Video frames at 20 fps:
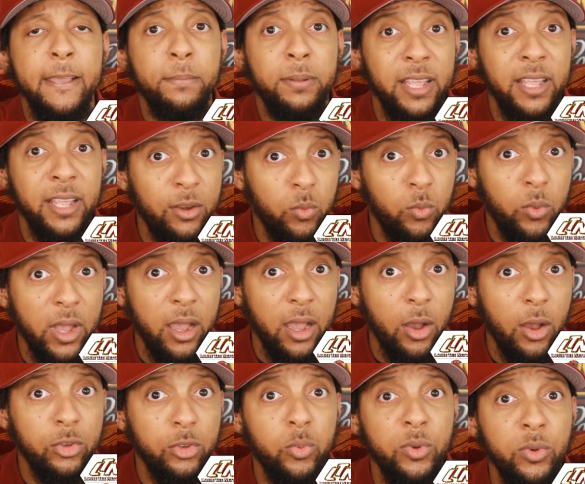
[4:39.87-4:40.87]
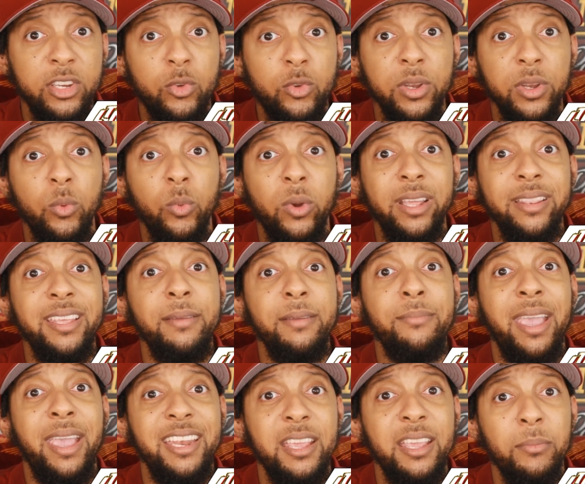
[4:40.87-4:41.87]
Played well. 2021, they
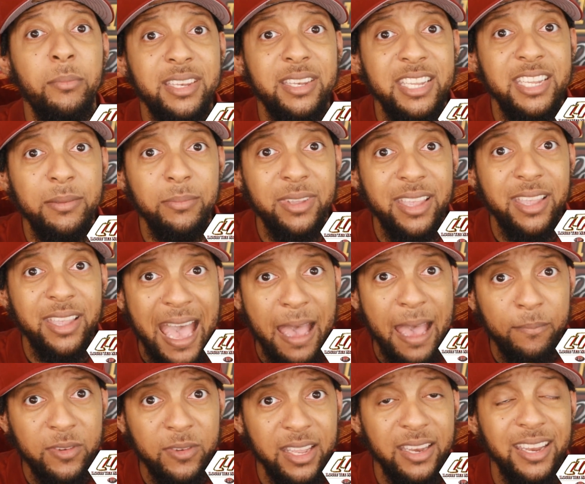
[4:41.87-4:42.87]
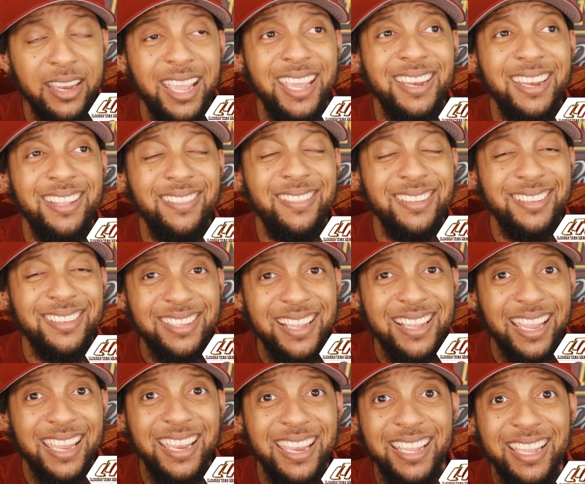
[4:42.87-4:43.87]
made him a team captain. And in the
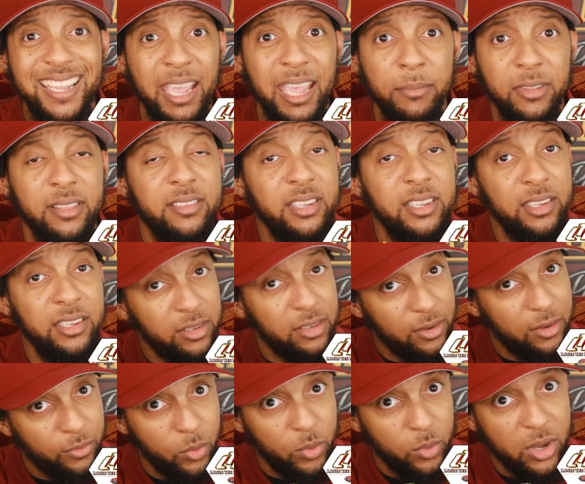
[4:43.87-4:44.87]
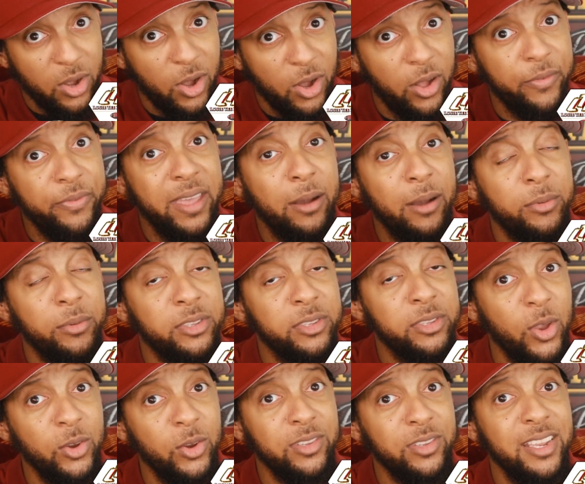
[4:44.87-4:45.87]
second game of the season, if you recall, that was a
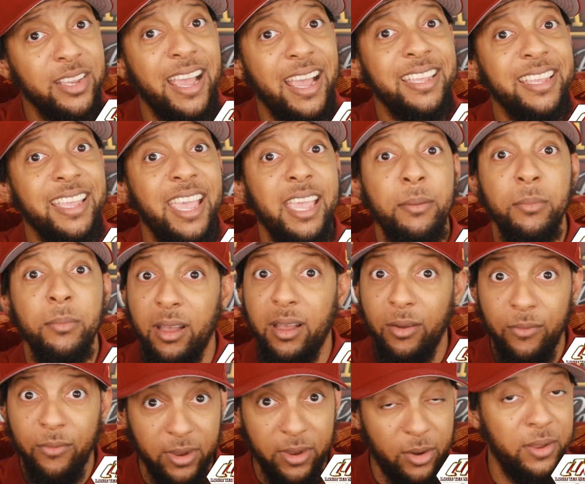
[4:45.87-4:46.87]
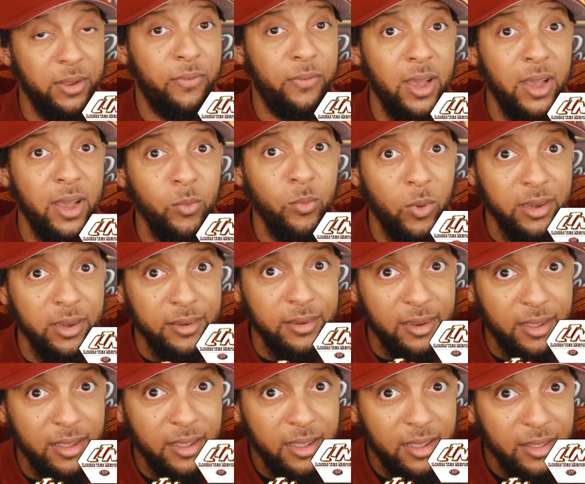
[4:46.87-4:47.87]
Thursday night game, a very fun one,
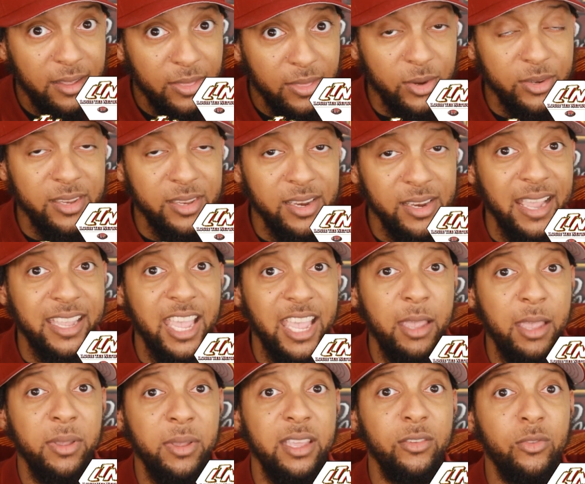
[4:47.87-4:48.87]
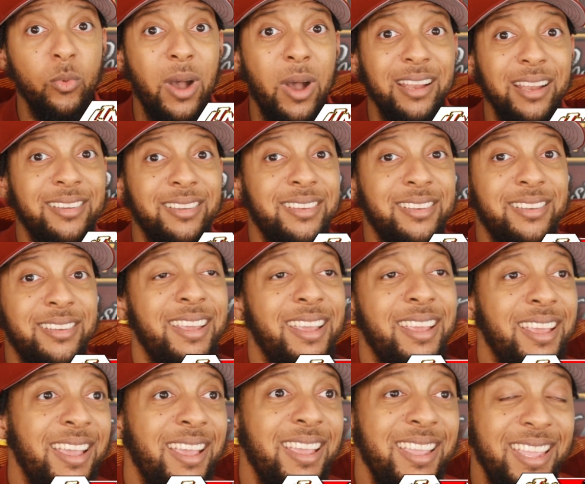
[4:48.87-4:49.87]
Thursday night game against Washington
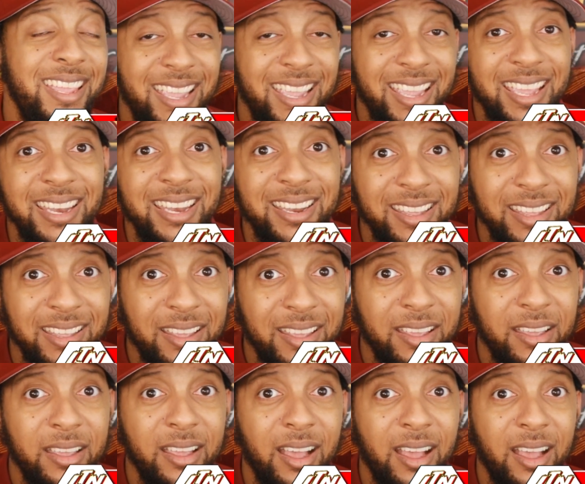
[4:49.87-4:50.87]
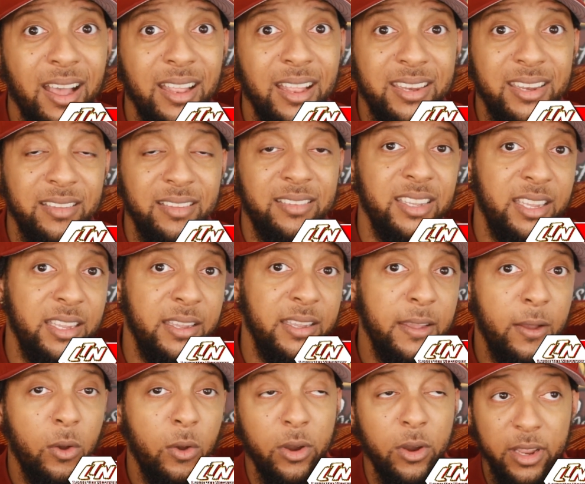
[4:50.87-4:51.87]
in D.C.
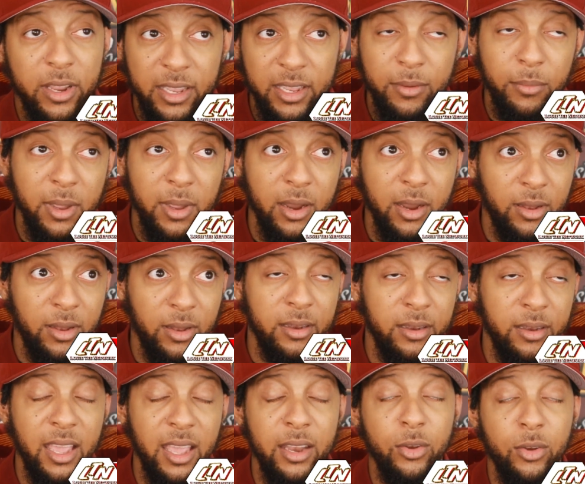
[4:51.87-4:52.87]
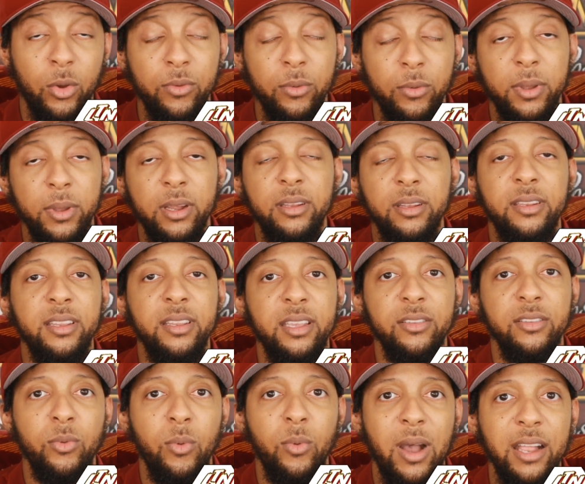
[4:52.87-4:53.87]
or in Maryland, Landover, Maryland,
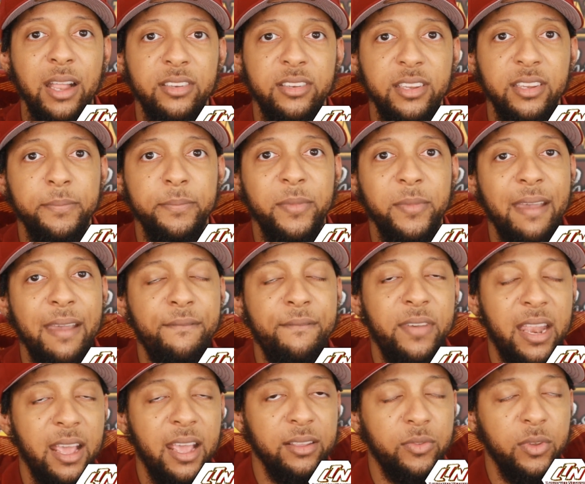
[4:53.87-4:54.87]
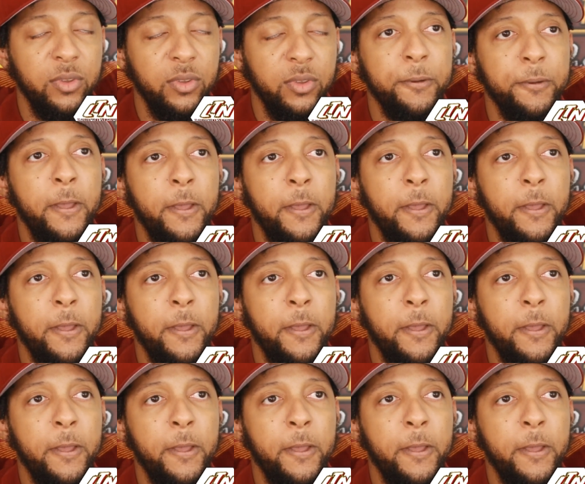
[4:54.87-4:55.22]
against Washington at FedEx Field.